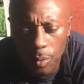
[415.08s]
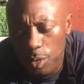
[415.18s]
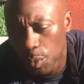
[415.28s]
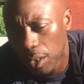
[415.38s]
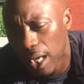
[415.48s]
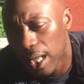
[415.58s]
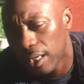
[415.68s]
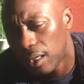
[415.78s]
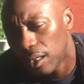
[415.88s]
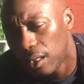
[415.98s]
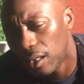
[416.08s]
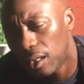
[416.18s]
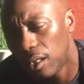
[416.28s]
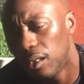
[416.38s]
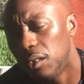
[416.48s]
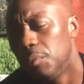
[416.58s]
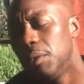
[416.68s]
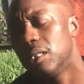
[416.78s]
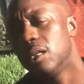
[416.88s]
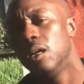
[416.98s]
which one had the uh, uh, the
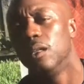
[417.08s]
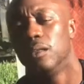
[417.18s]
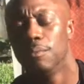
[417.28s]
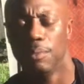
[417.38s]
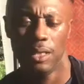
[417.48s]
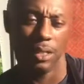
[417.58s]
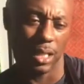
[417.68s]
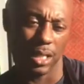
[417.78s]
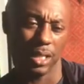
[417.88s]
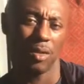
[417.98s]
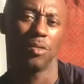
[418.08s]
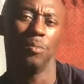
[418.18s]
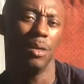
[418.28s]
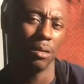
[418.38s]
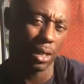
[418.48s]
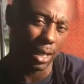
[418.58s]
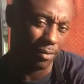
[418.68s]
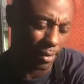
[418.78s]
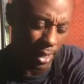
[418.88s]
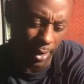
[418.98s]
best color in the meat, etc. So be on the
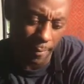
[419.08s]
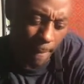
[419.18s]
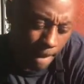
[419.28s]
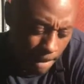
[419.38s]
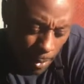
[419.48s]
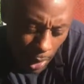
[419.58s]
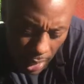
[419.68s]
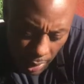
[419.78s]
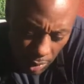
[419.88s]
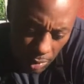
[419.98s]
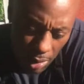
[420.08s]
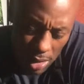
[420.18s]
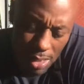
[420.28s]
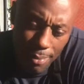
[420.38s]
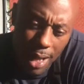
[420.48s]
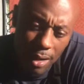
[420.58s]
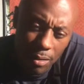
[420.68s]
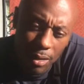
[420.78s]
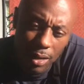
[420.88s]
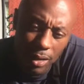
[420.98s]
lookout for that. Uh, I know you uh,
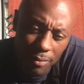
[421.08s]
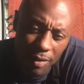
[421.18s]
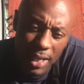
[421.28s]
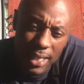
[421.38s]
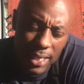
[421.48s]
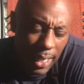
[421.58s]
Kamado uh, fans